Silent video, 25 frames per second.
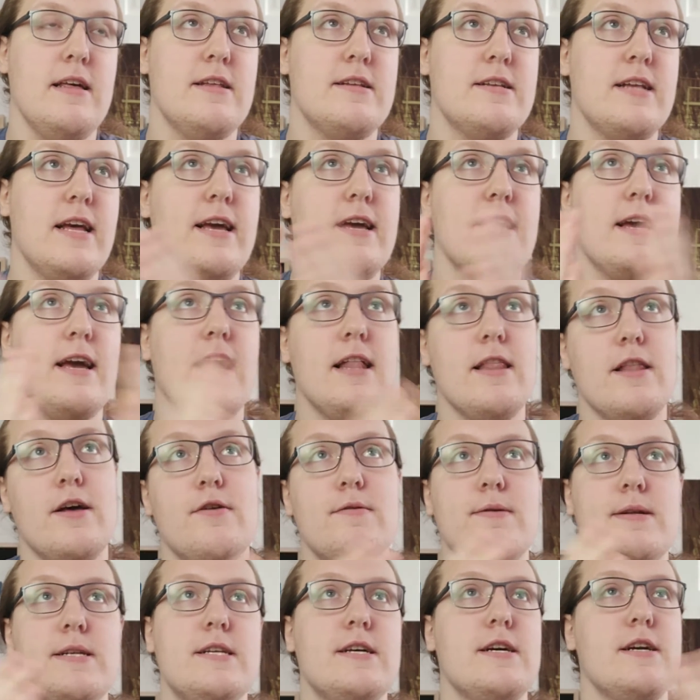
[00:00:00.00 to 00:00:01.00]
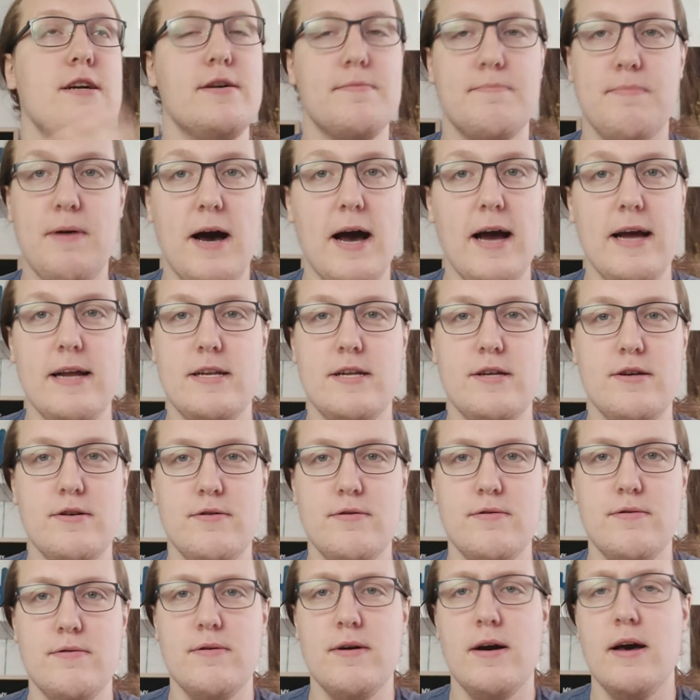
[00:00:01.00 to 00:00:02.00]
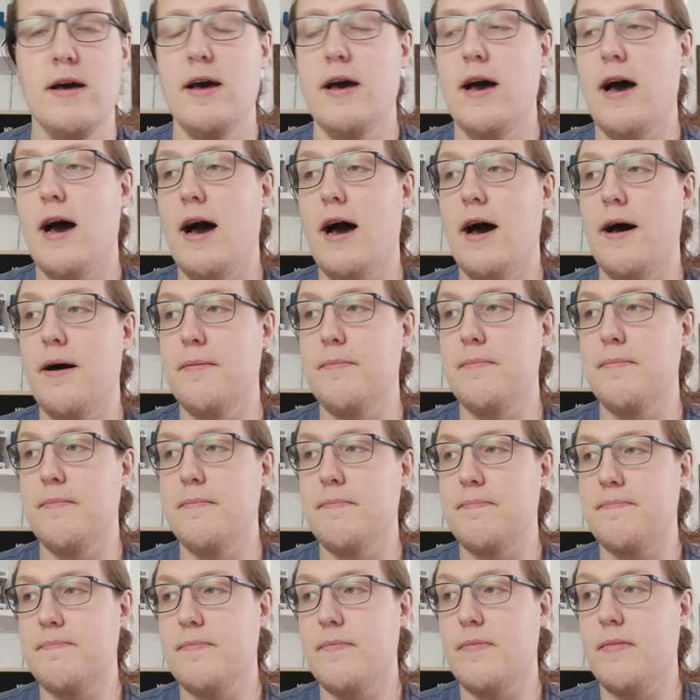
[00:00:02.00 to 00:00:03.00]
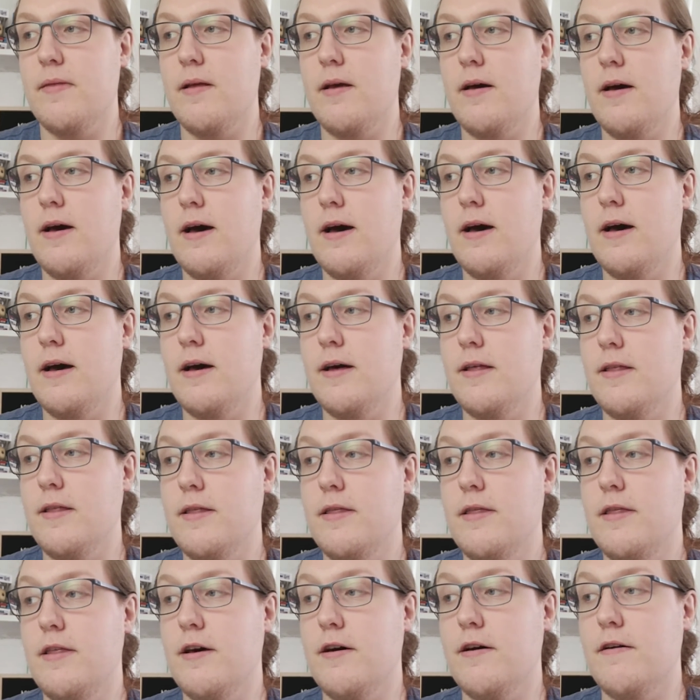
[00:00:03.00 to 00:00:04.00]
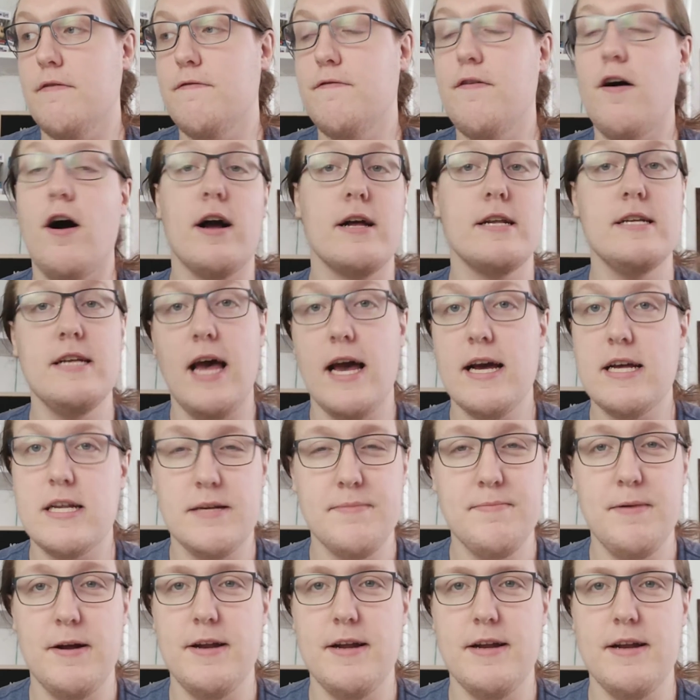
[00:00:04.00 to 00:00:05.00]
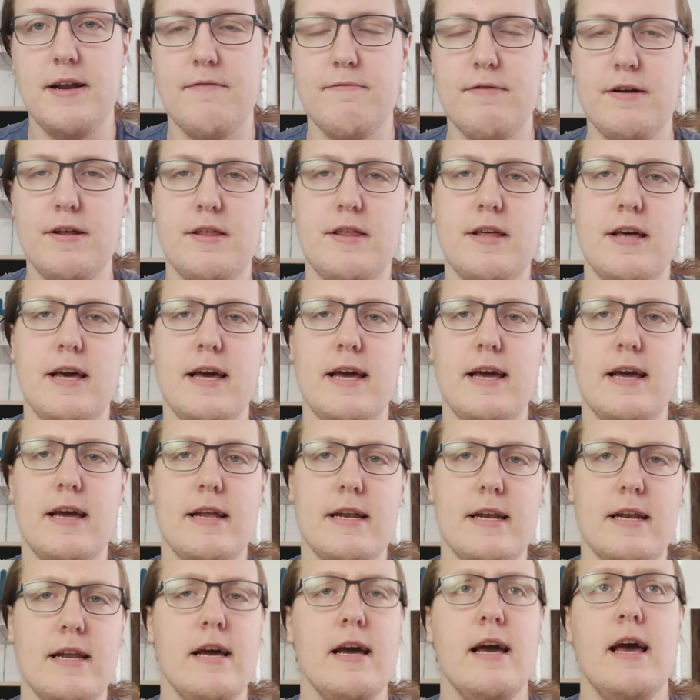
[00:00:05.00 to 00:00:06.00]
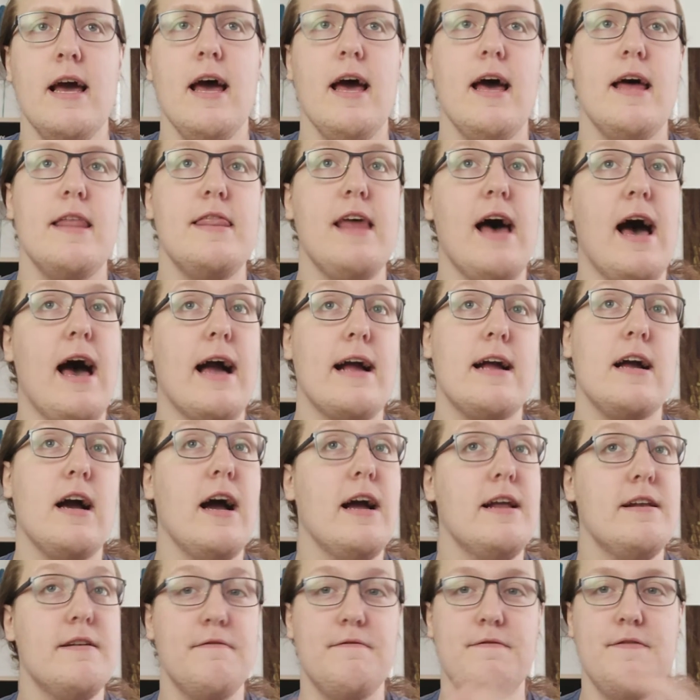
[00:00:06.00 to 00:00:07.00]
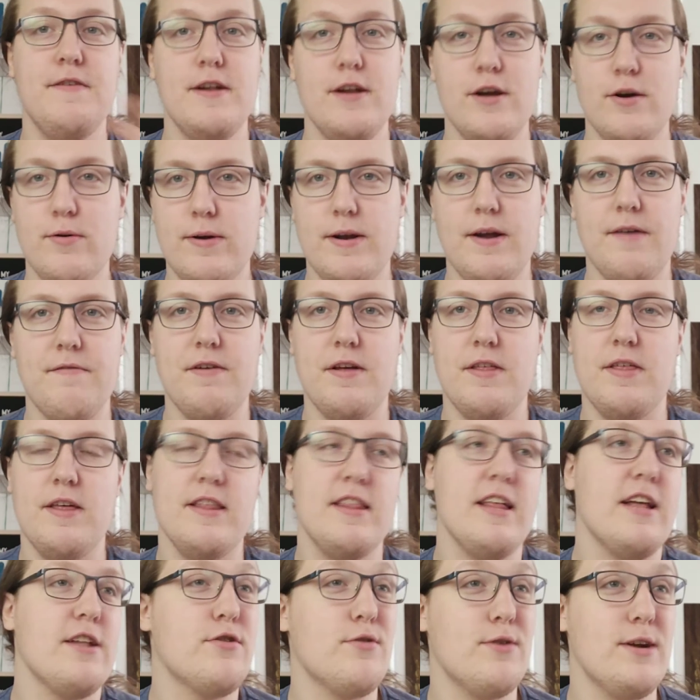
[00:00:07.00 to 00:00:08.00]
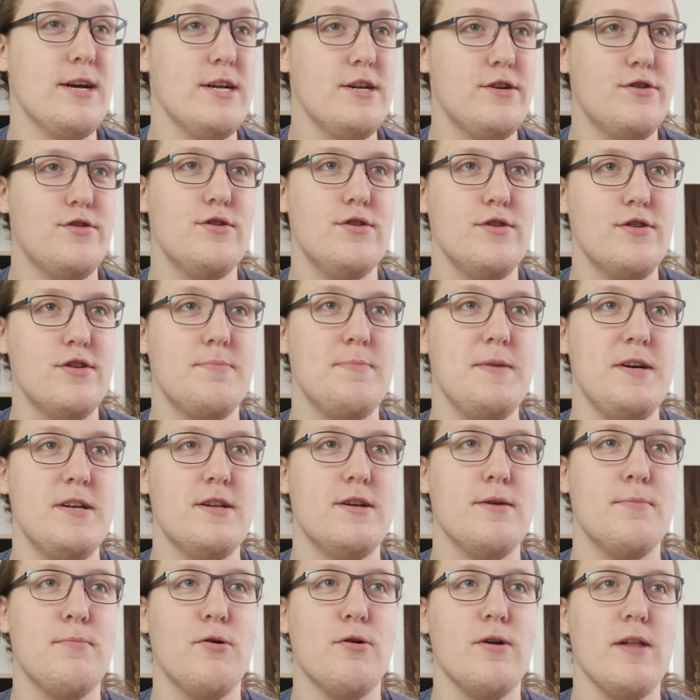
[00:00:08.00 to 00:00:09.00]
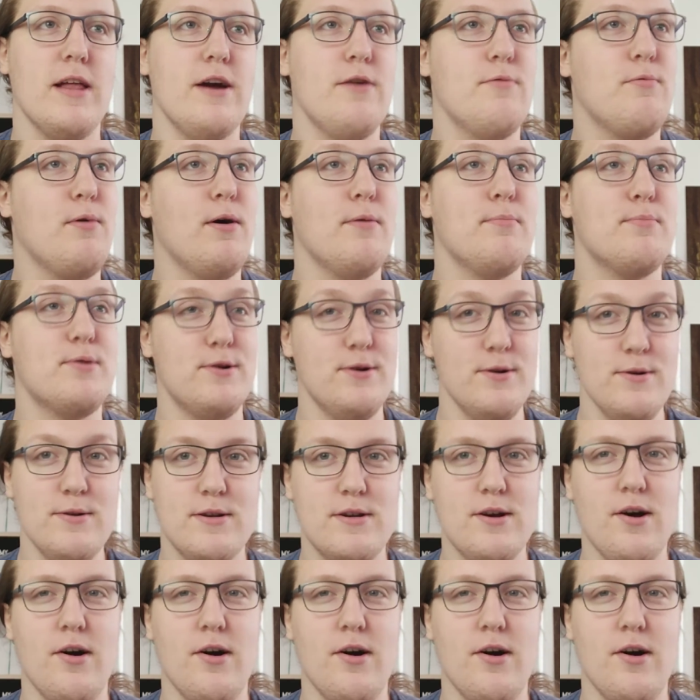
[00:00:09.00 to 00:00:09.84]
Saying hello and saying goodbye to the Fox X-Men and everything, and that kind of video and everything. That sort of introduced me into more, like, well-produced